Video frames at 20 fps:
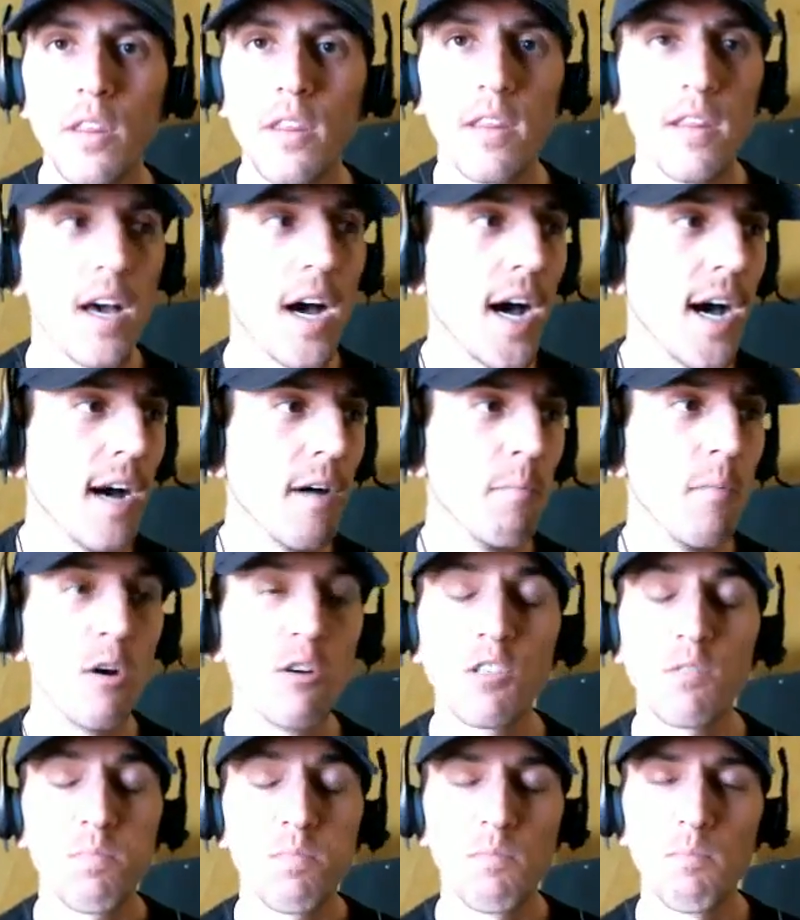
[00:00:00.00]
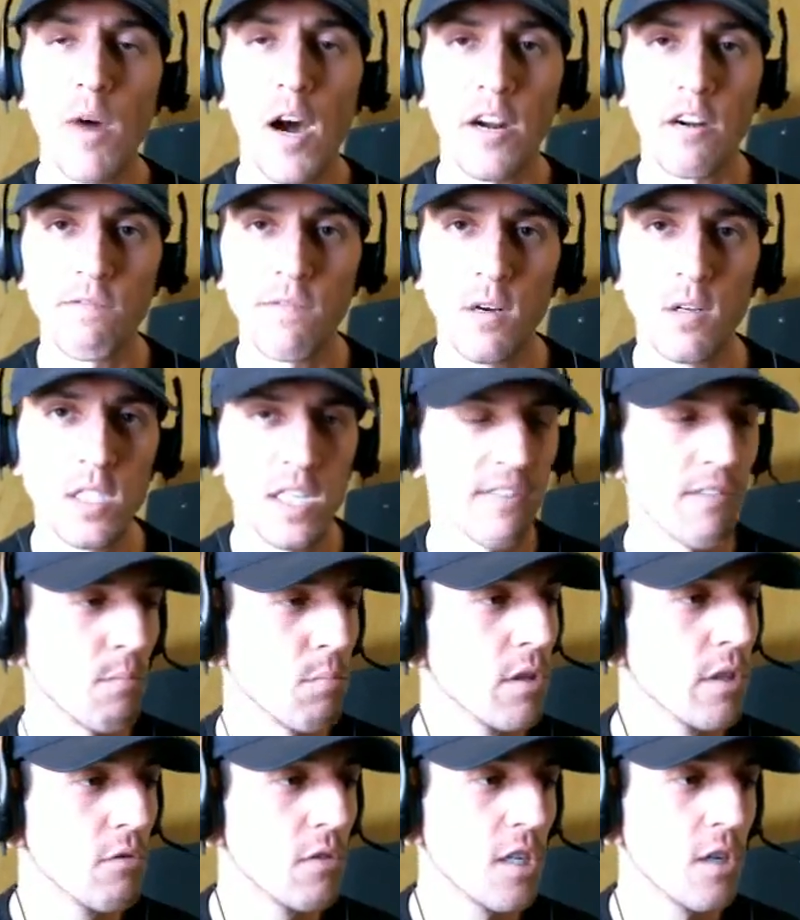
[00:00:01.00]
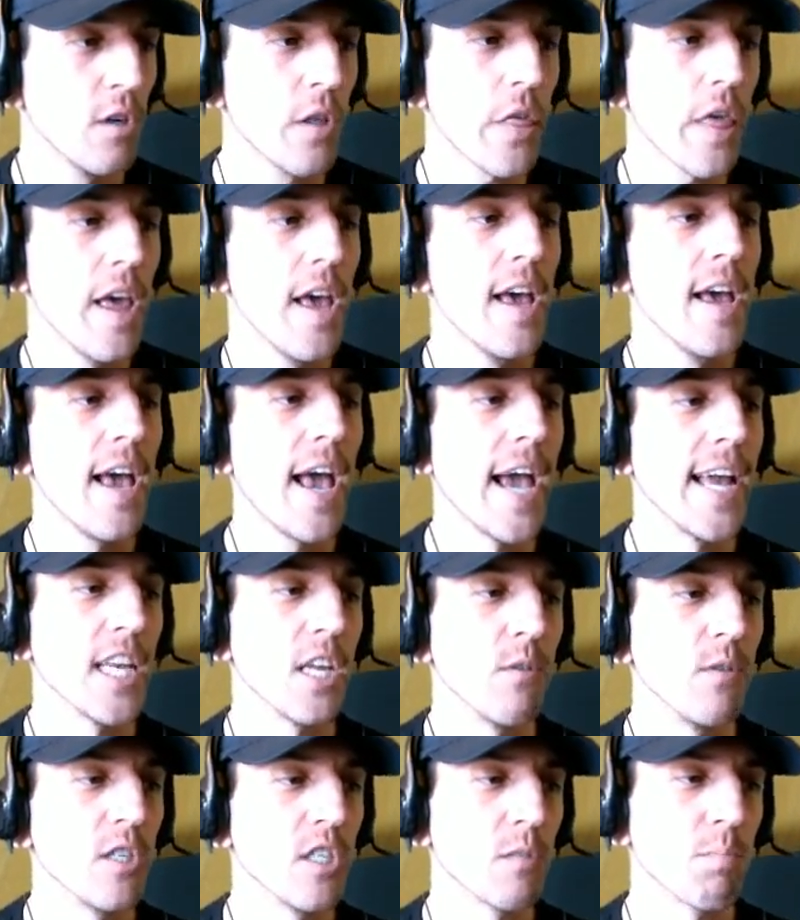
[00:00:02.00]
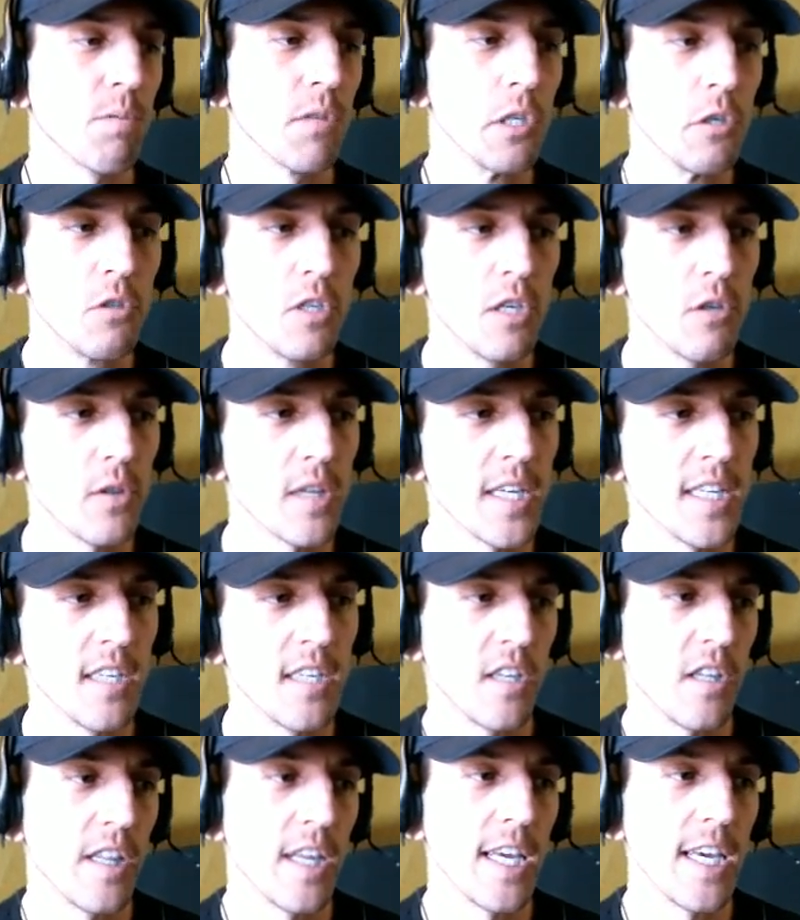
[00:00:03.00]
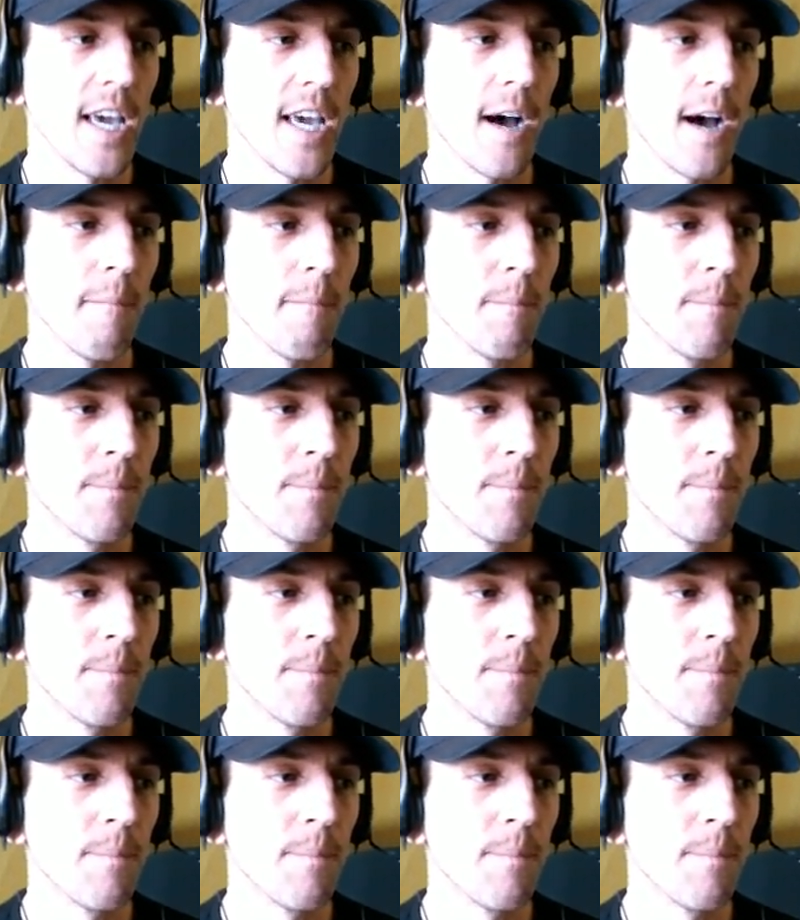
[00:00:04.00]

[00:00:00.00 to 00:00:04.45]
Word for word: Uh, most modern phones have a Bluetooth, and you would just Bluetooth into the um,